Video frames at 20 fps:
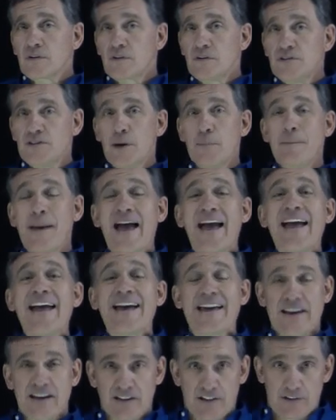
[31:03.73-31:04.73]

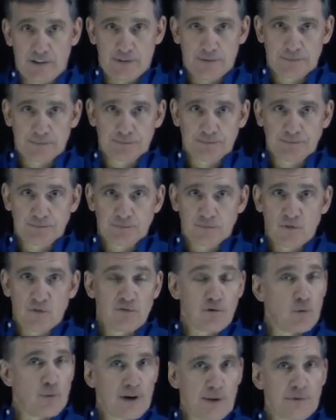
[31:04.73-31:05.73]
demand
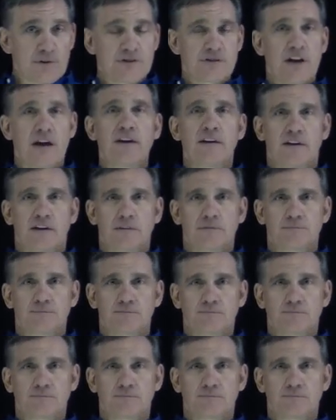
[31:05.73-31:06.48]
for what I was saying.